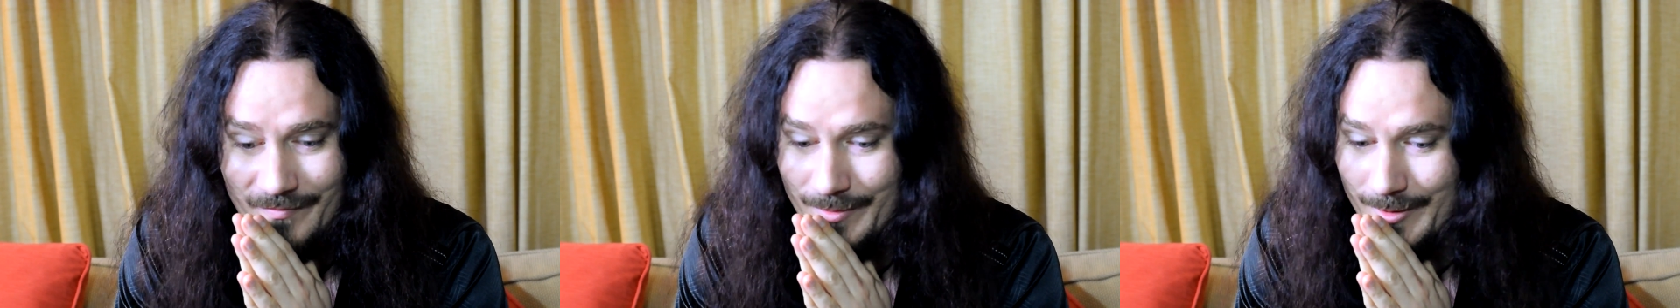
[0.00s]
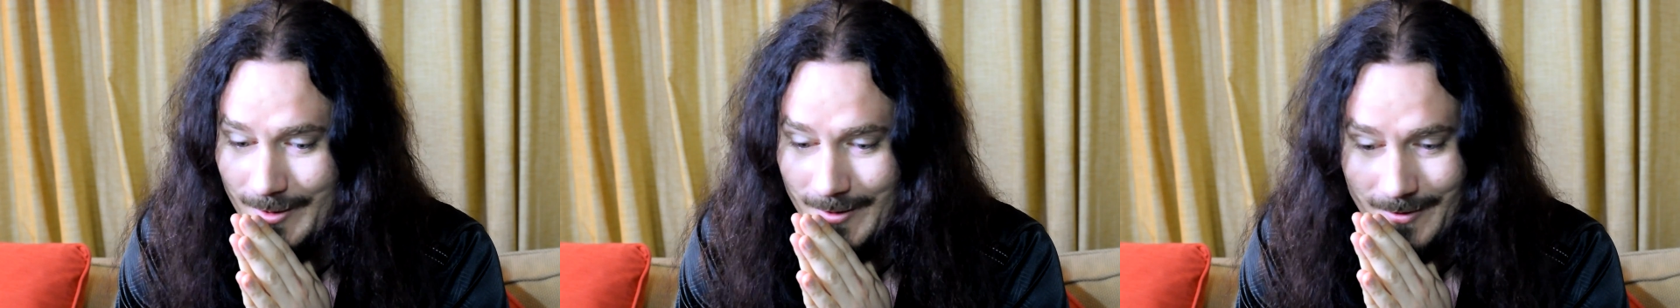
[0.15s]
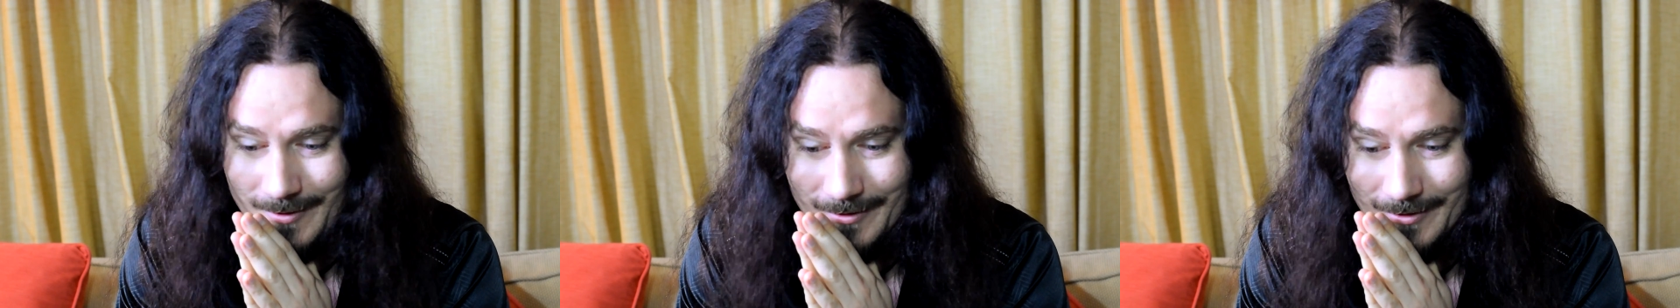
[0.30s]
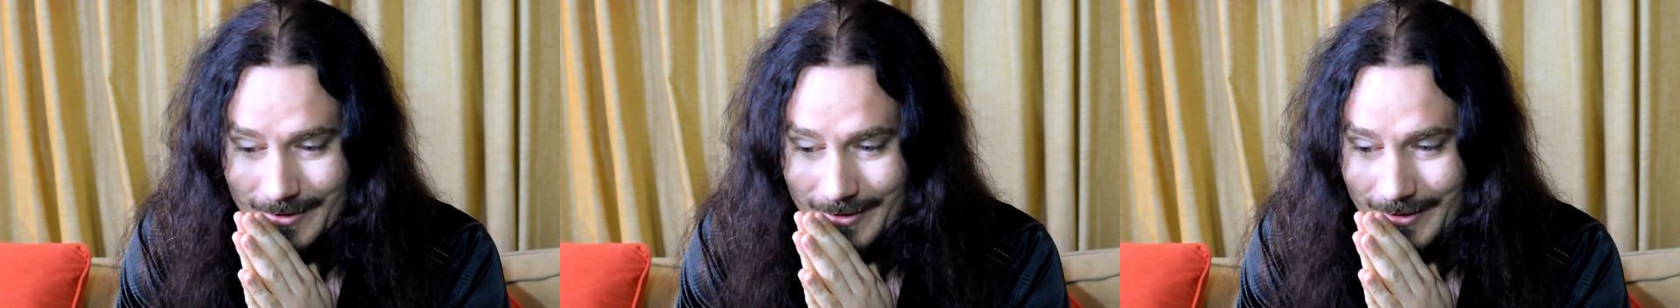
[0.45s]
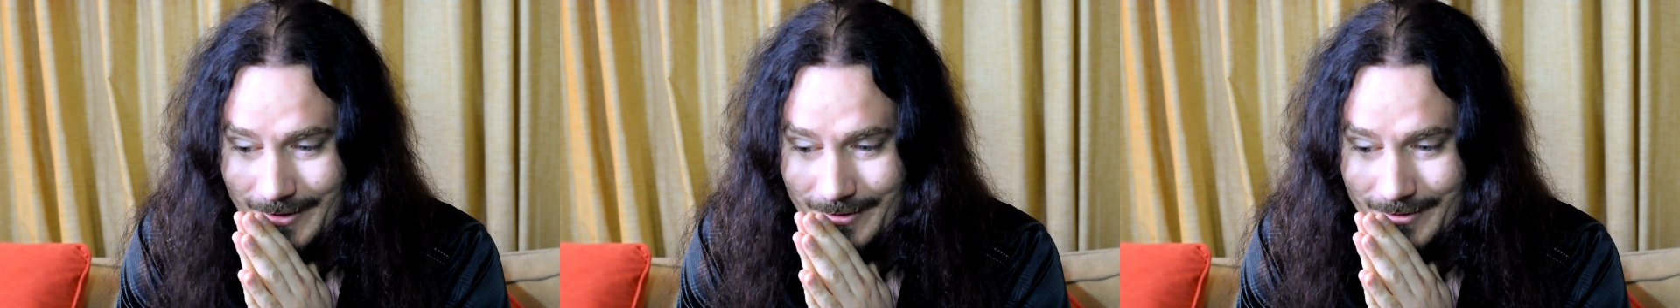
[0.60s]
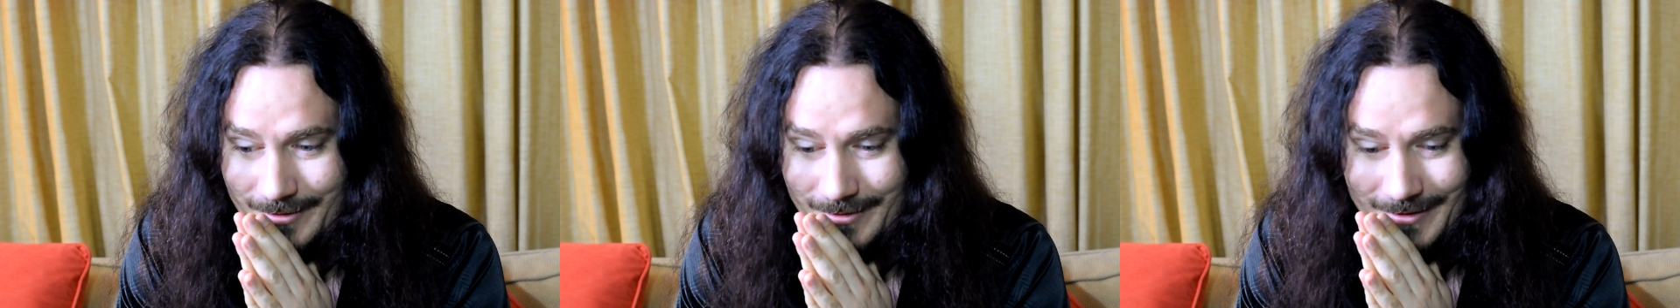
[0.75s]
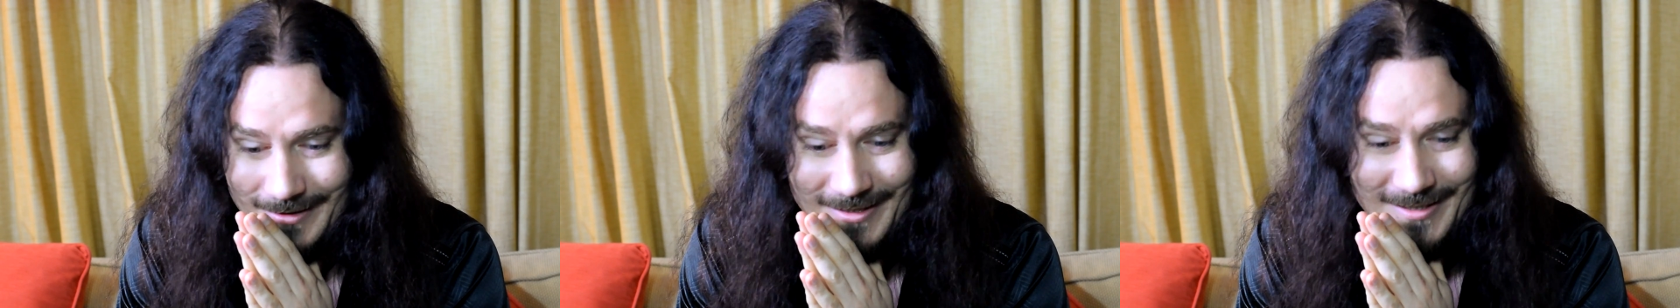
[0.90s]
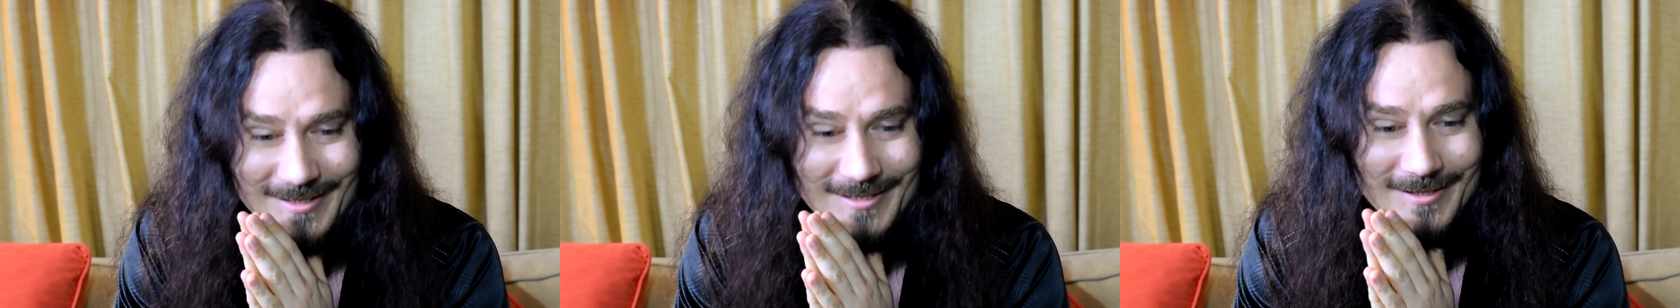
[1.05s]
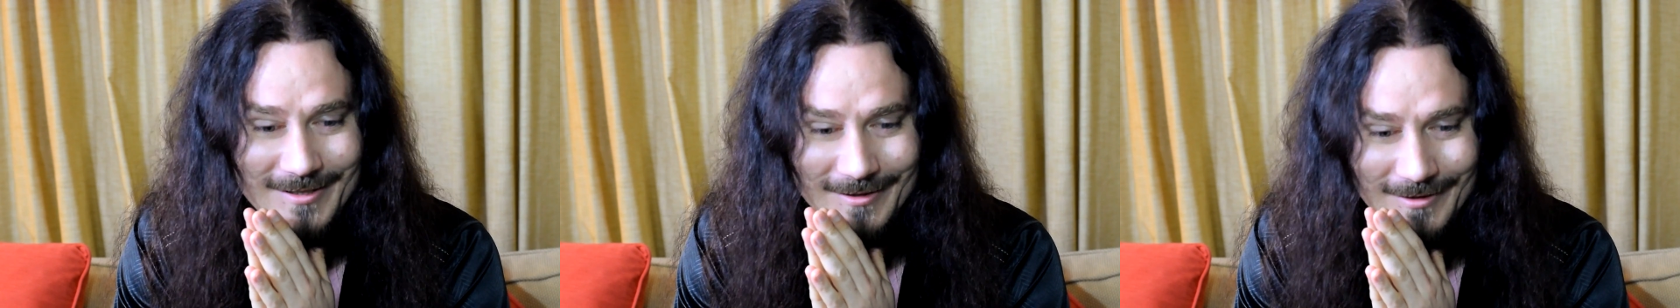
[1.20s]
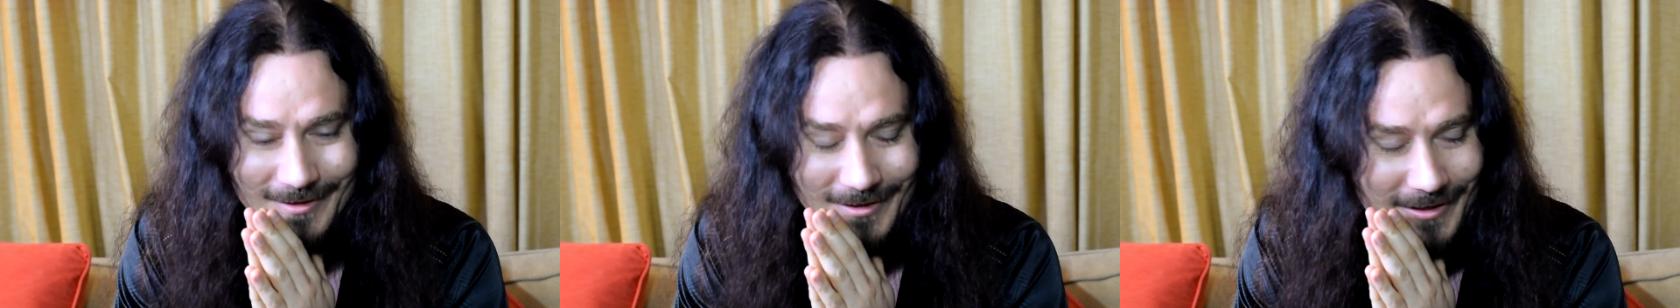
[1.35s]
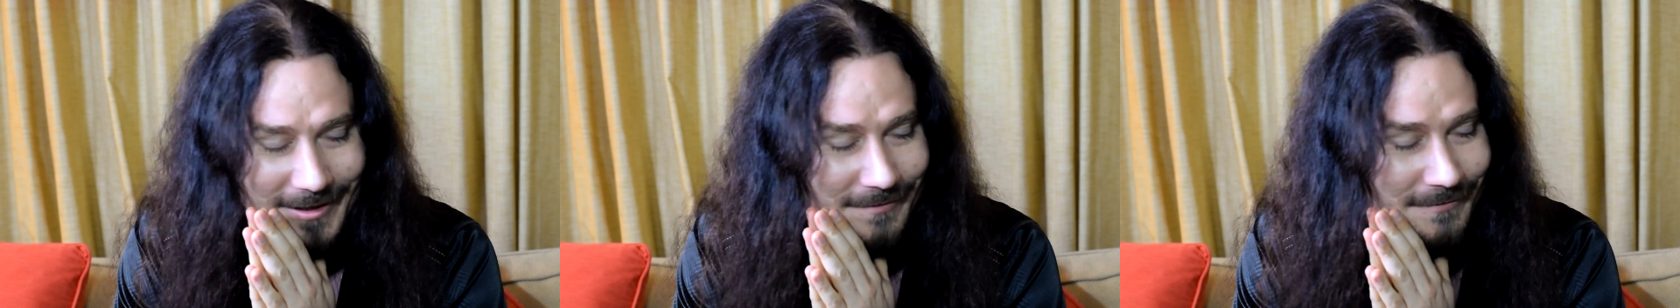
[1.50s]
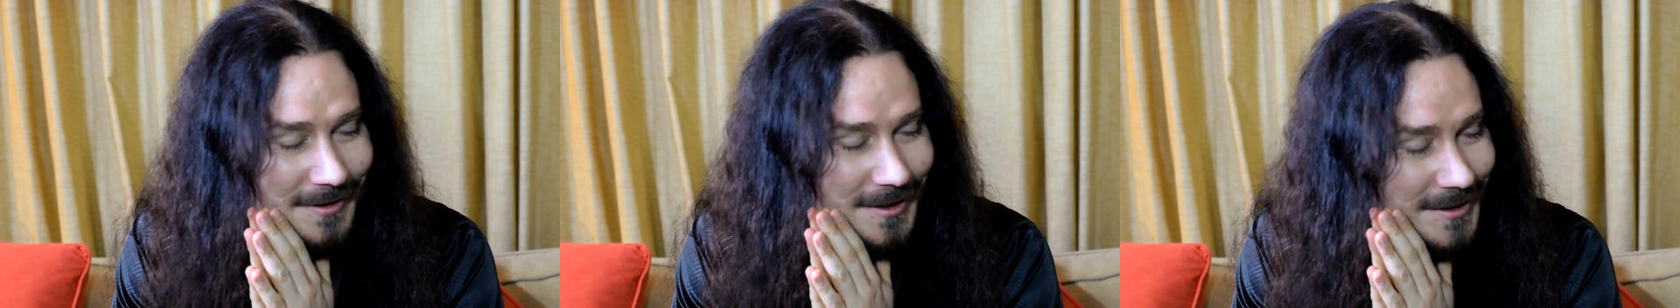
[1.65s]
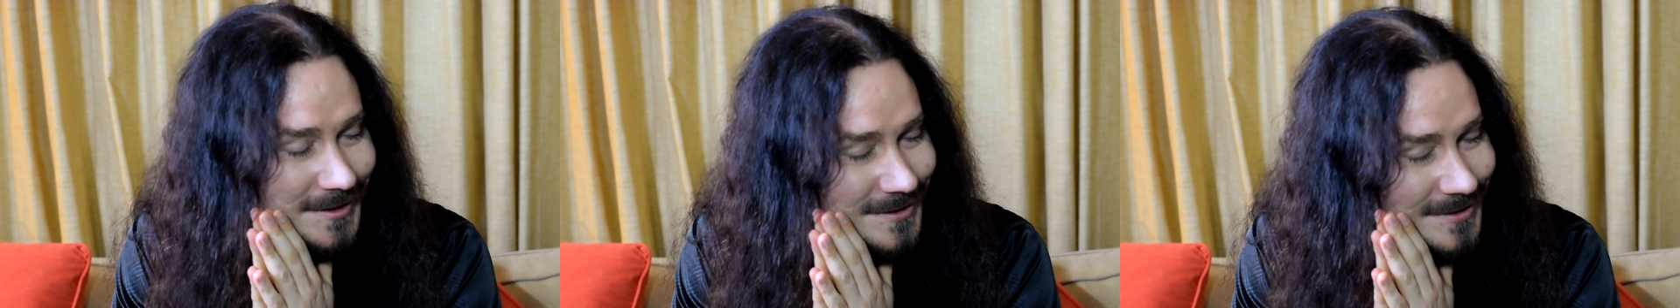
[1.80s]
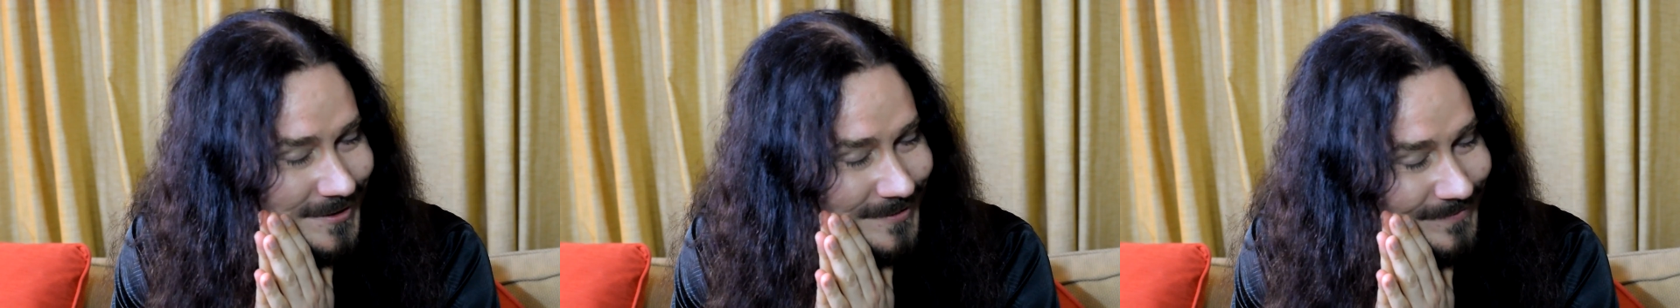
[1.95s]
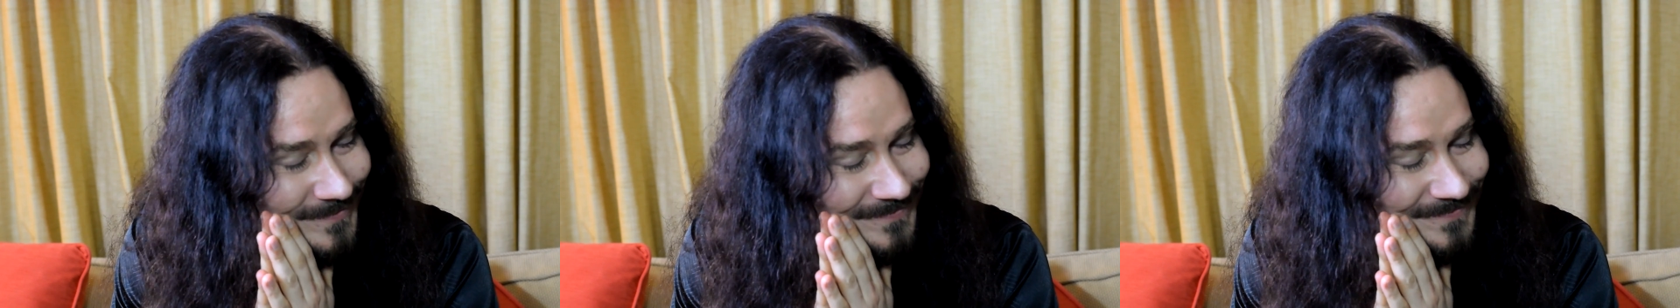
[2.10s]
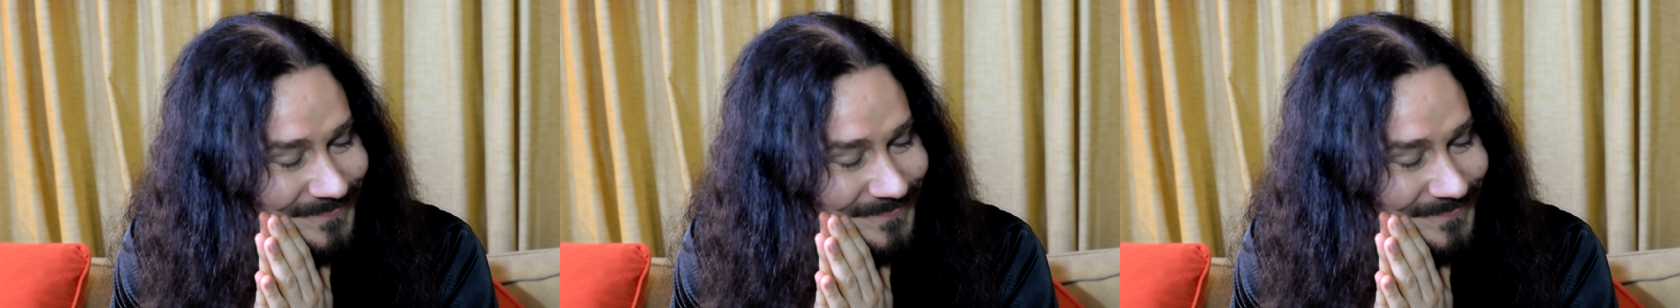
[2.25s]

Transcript: been like instant live hits.